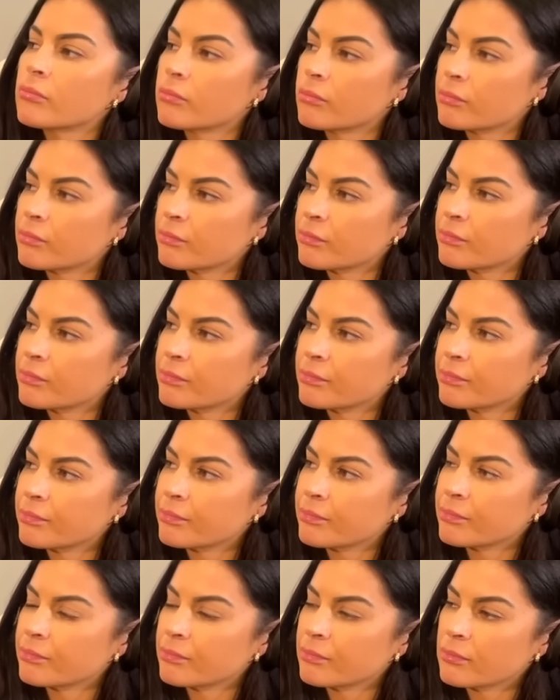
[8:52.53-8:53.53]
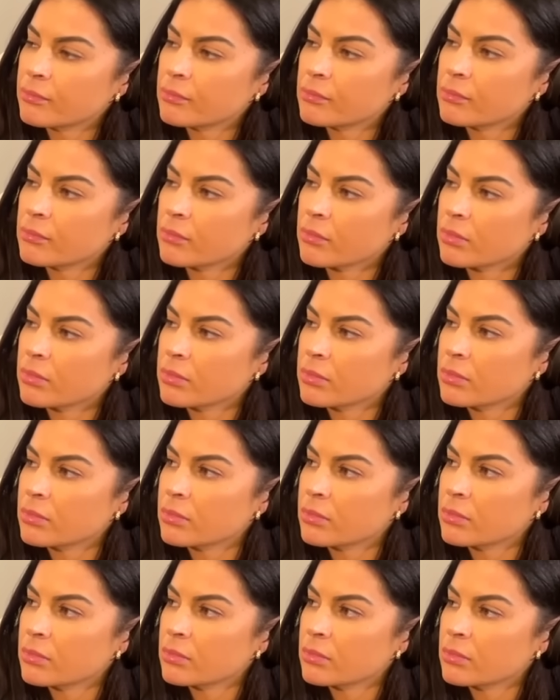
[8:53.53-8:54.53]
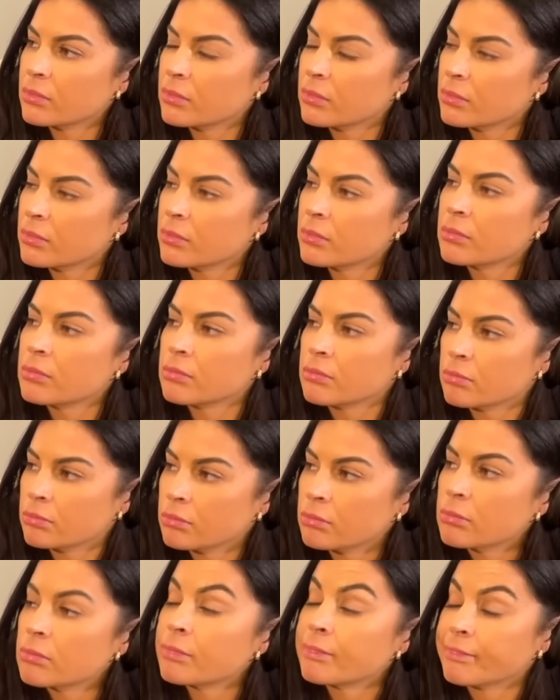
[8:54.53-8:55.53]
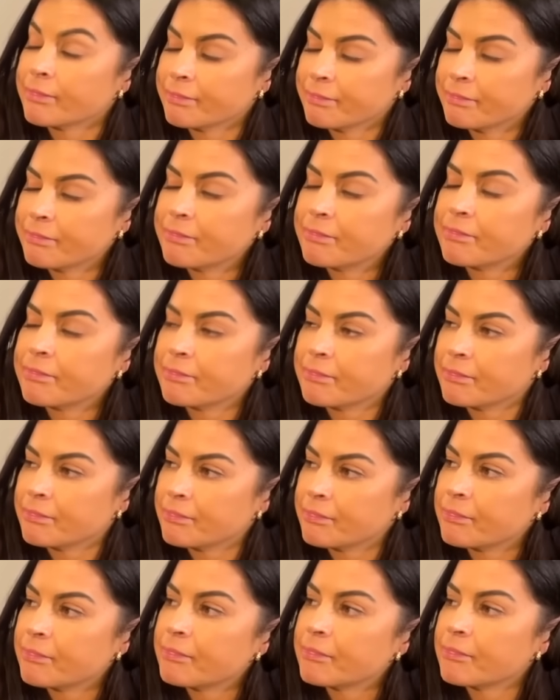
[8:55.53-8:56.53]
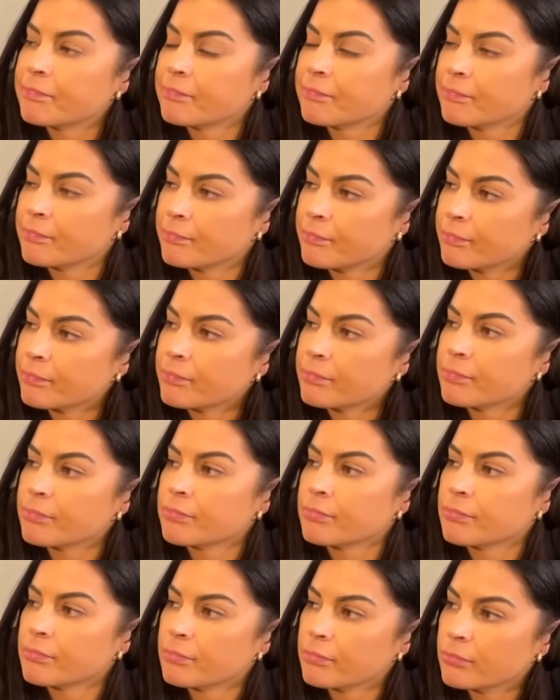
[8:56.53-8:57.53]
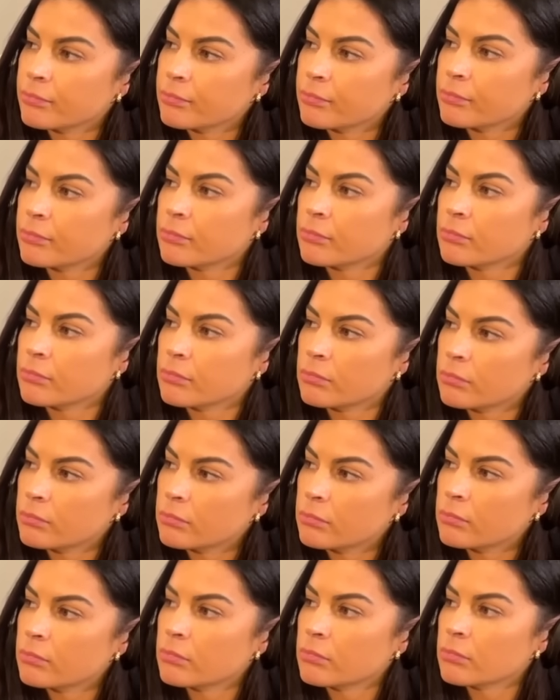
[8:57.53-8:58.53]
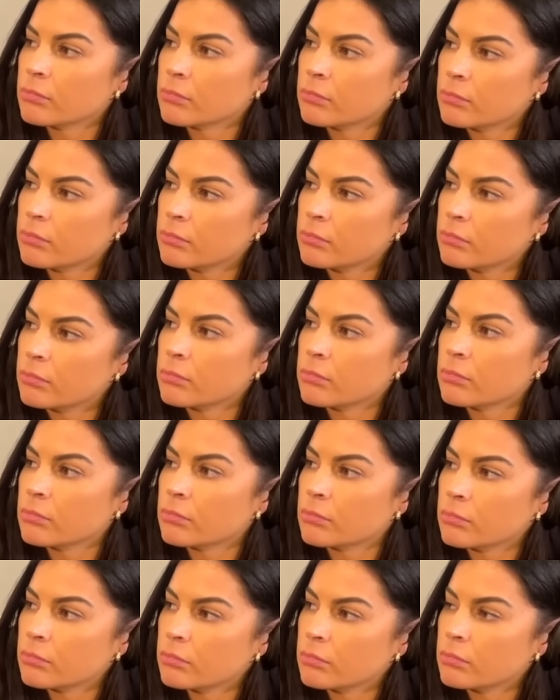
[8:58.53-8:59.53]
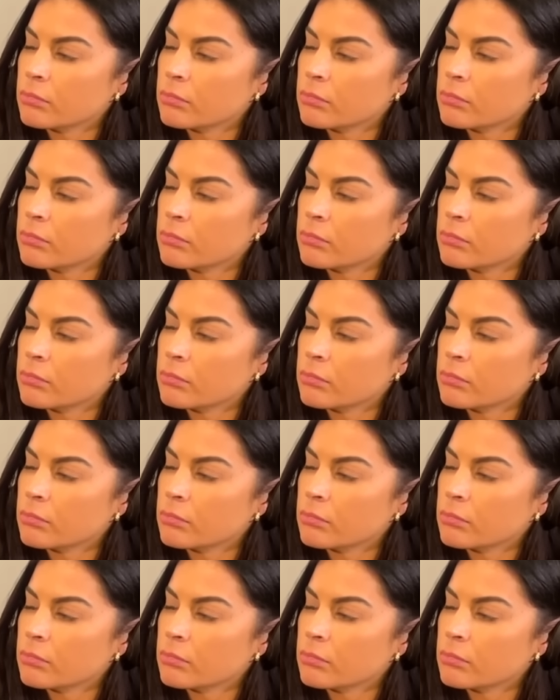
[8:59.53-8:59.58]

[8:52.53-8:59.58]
(not speaking)